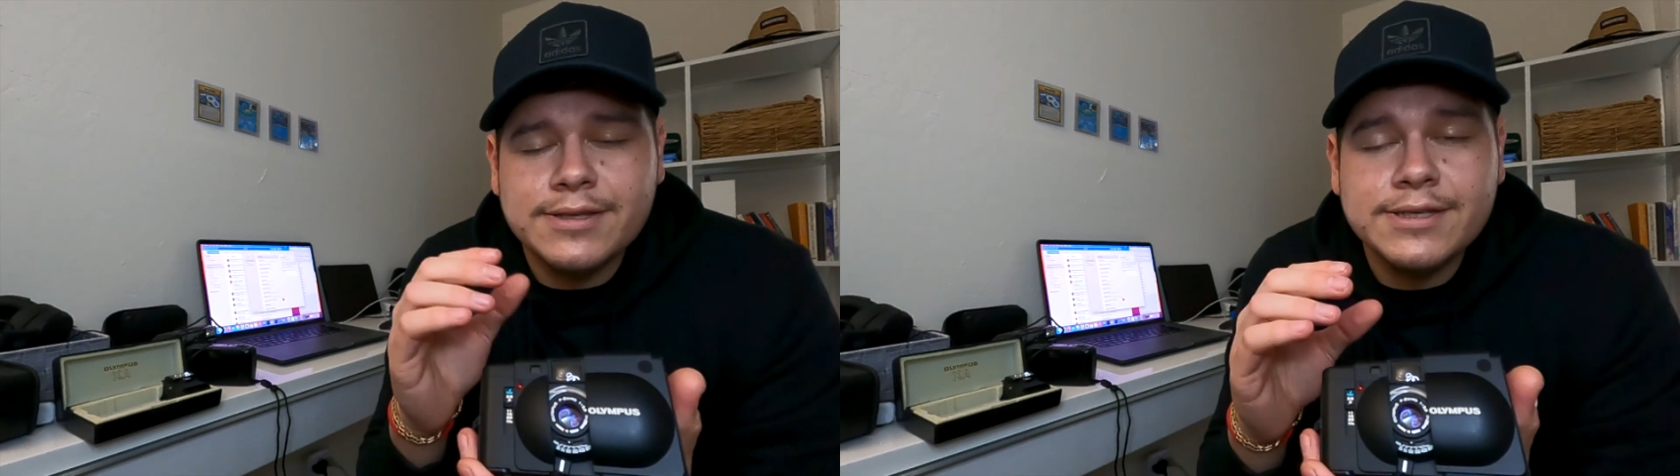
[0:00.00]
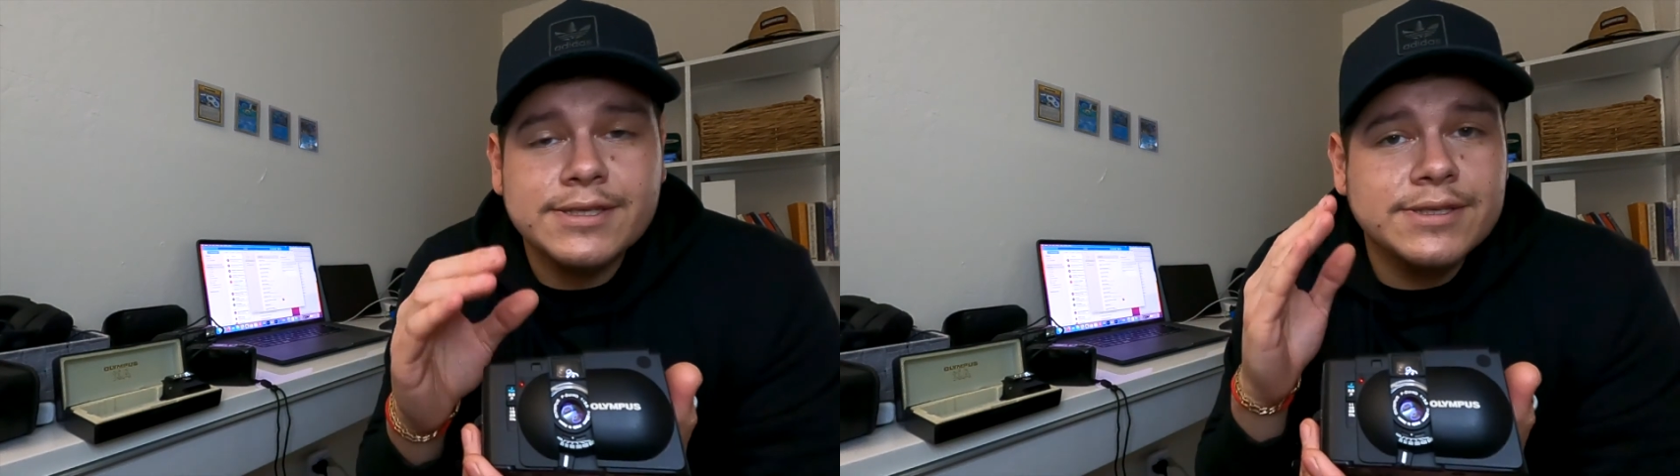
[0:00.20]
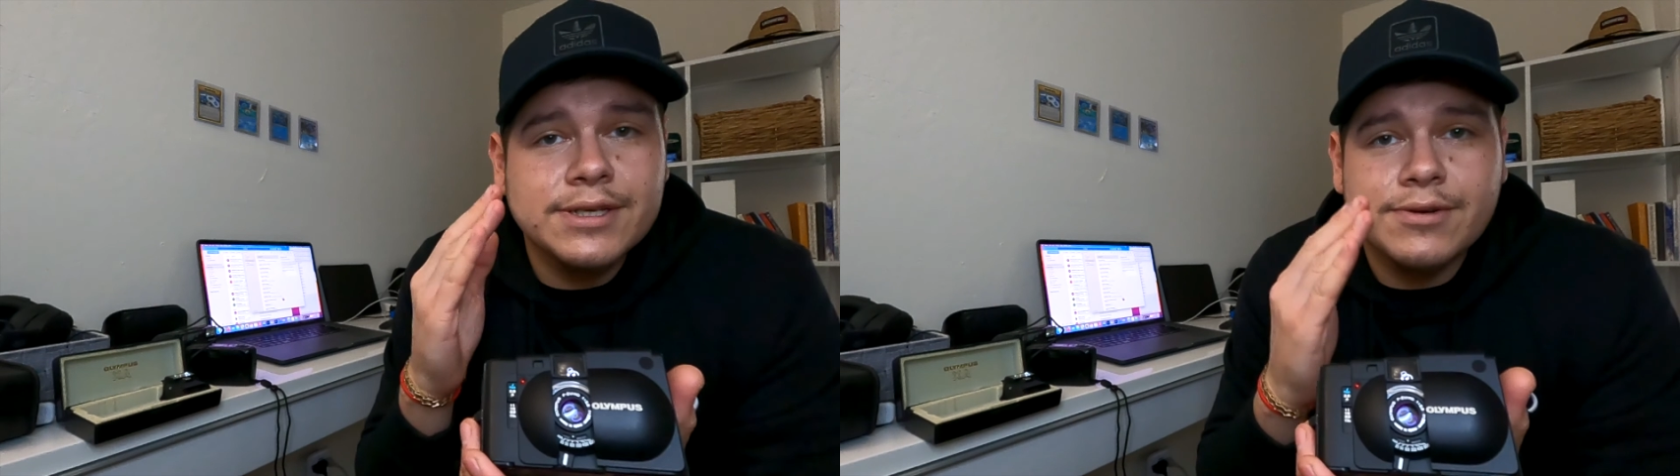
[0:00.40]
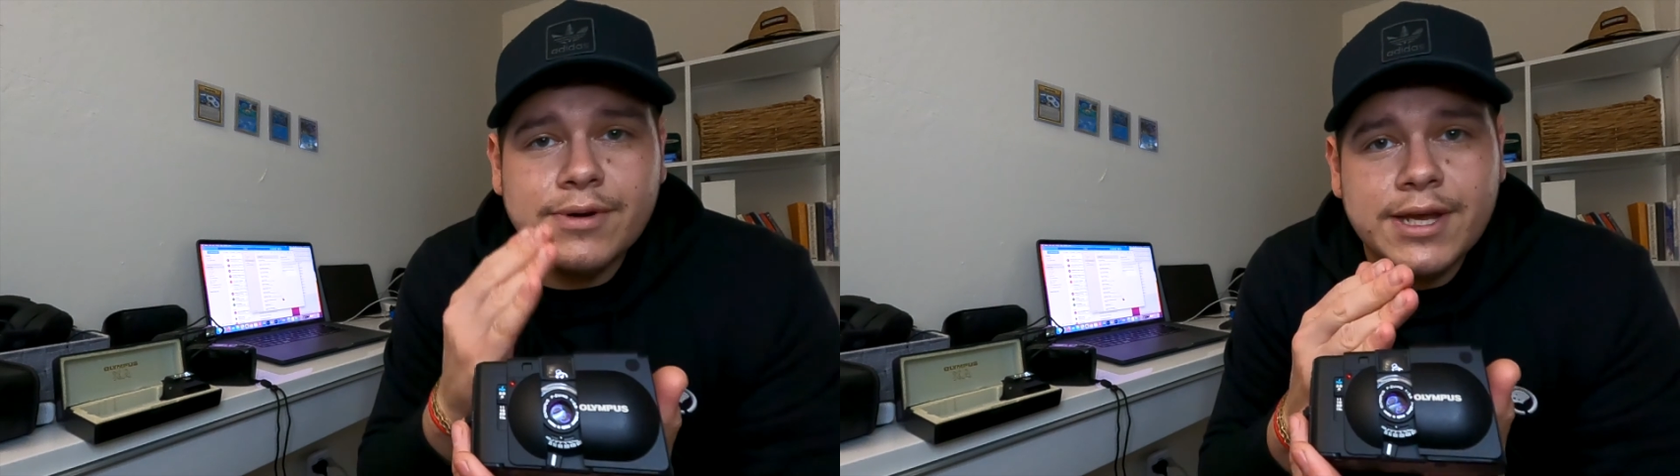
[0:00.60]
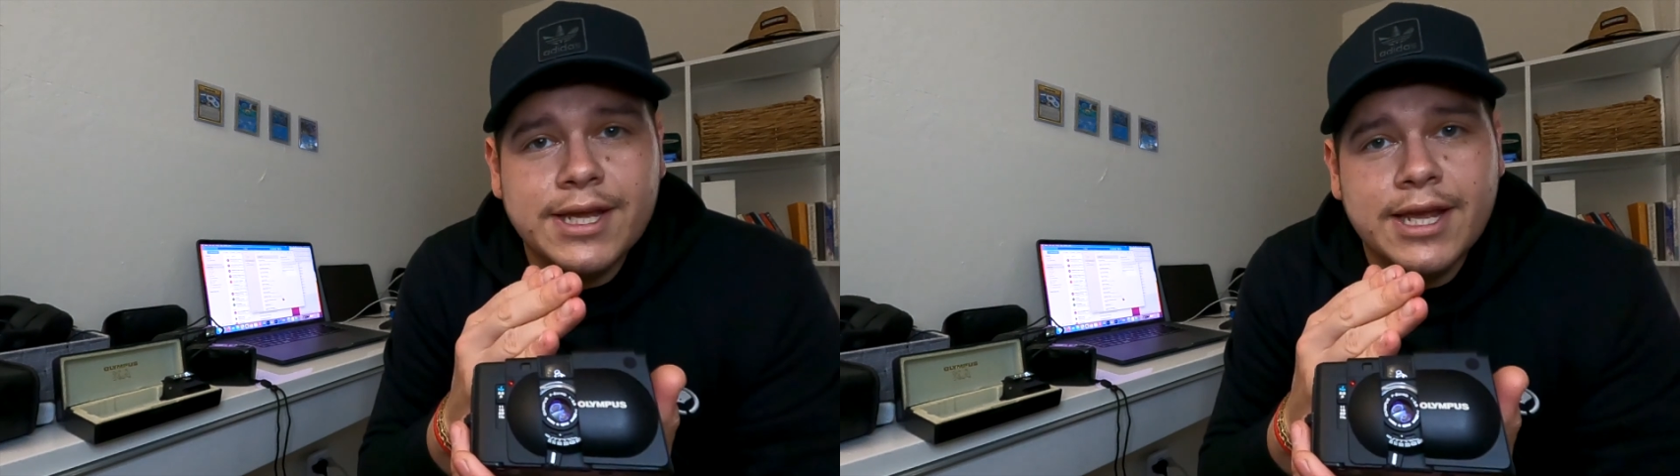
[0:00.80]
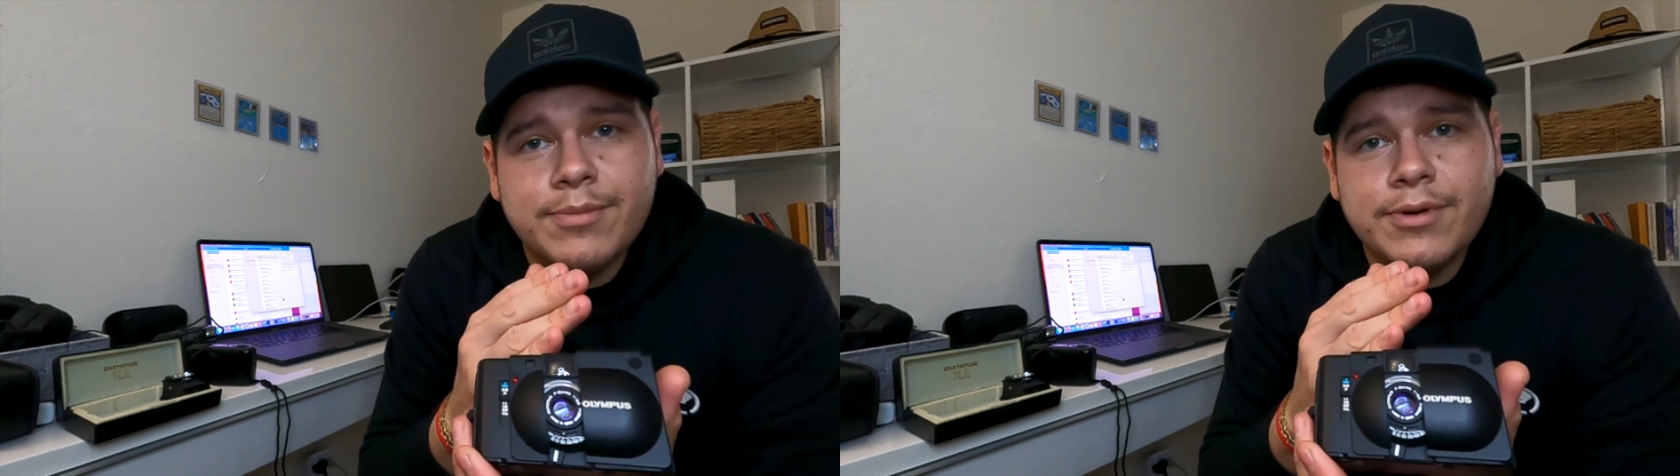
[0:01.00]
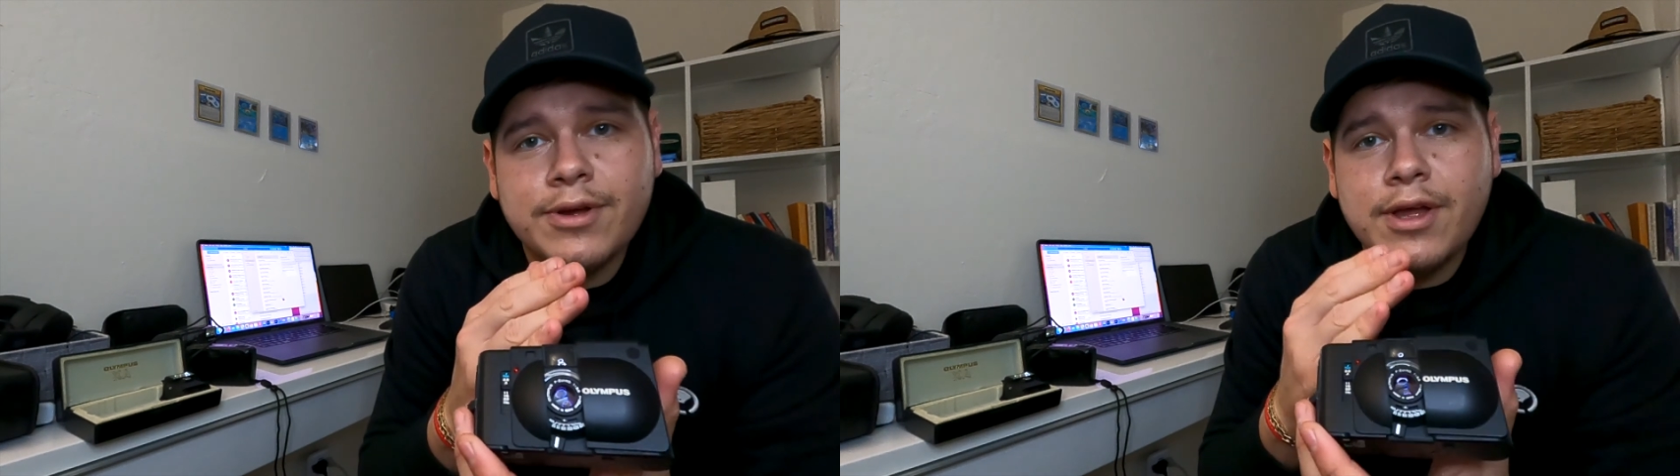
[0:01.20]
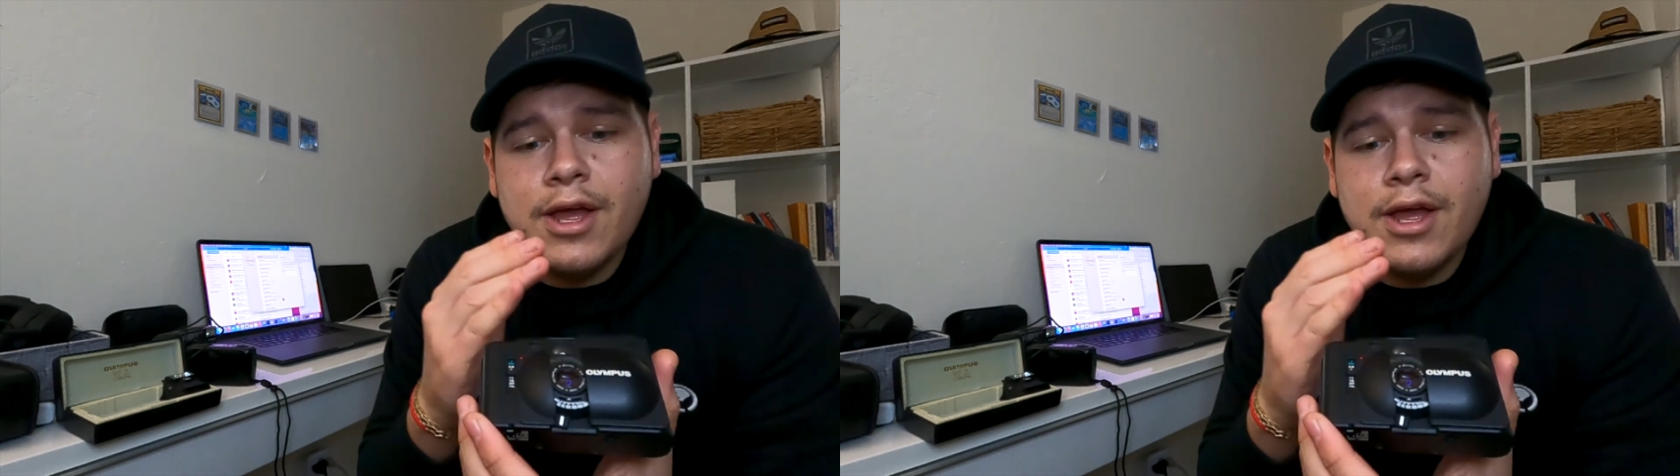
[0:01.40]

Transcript: this is a great camera.